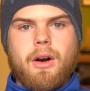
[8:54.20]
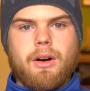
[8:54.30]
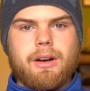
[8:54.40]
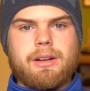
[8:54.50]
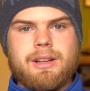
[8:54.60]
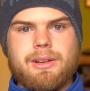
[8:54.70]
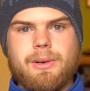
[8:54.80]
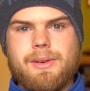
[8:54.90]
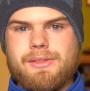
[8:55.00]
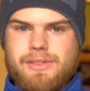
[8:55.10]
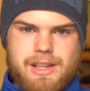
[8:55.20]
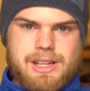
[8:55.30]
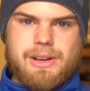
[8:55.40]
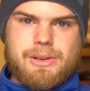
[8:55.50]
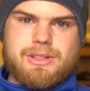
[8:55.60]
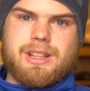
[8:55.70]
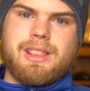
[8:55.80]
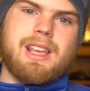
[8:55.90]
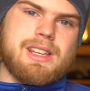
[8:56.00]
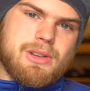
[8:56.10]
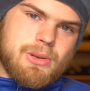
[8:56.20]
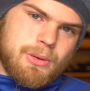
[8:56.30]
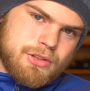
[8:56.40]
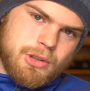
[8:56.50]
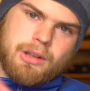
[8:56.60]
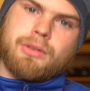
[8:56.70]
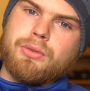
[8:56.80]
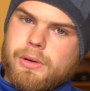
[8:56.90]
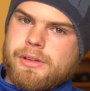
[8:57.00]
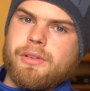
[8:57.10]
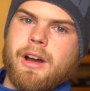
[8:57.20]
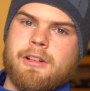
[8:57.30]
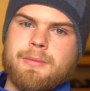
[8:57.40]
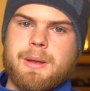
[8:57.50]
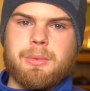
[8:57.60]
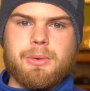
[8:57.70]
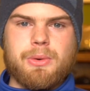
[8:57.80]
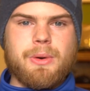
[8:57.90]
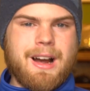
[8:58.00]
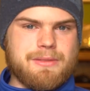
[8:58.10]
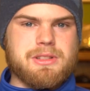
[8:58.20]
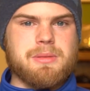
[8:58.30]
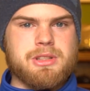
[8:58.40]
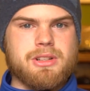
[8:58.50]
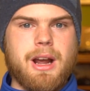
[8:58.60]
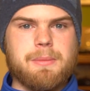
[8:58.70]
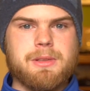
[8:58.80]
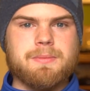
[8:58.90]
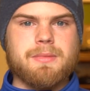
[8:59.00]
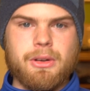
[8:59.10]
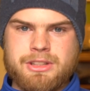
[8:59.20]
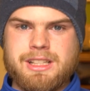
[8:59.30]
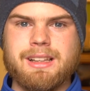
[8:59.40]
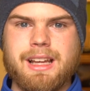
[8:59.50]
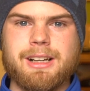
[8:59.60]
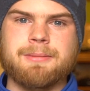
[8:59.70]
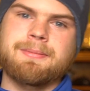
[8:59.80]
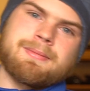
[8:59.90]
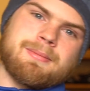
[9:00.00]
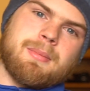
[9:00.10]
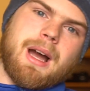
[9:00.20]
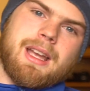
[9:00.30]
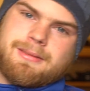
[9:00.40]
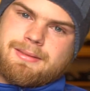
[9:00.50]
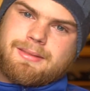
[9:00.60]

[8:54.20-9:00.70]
on videos. Thank you to all the 45 people who have subscribed. I'll see you later. Bye.